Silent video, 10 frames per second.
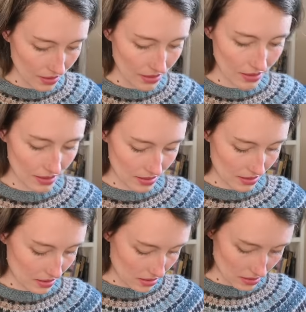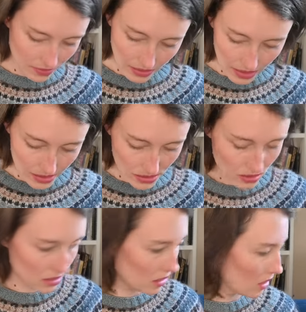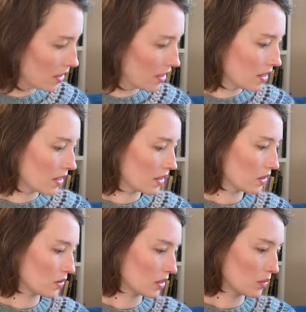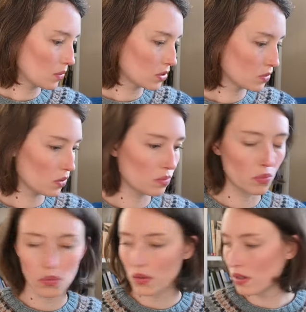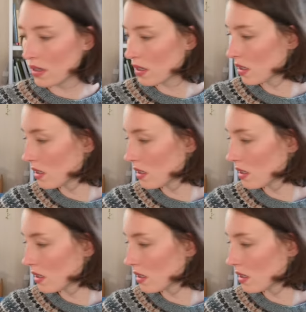and yes so that was one more